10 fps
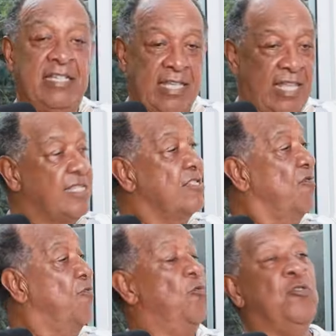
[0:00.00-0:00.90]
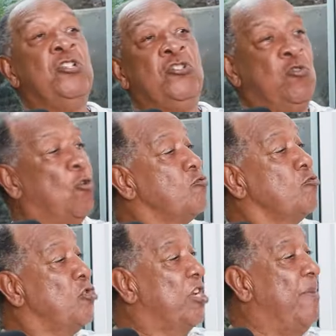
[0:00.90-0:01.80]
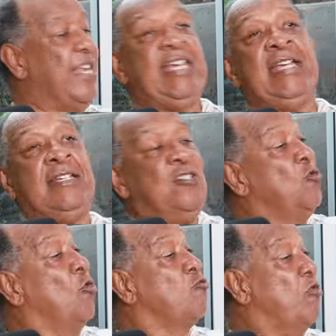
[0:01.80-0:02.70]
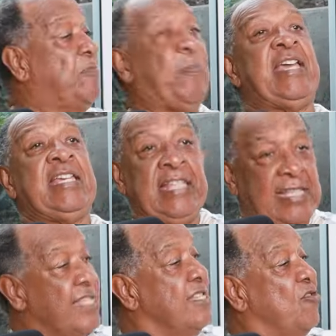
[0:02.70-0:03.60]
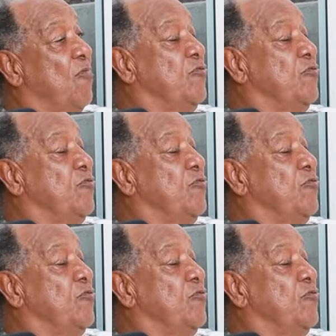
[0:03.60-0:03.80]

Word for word: identity football. You go to Germany, yes. you go to Spain, it's identical